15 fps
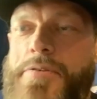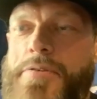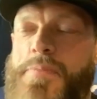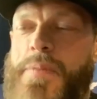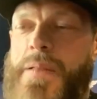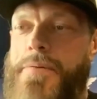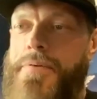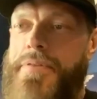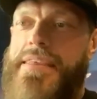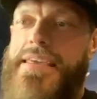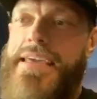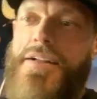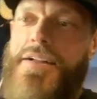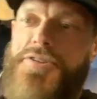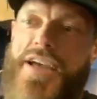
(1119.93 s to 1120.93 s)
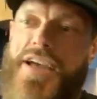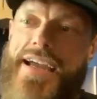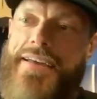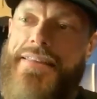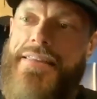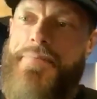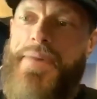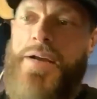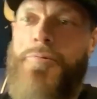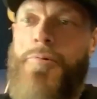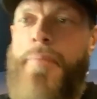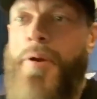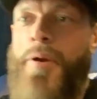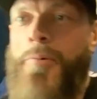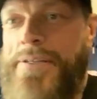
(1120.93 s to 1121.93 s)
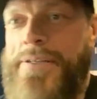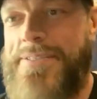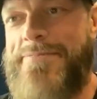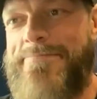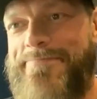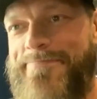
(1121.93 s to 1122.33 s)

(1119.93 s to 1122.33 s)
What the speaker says: I was playing with the LJN, the big rubber ones.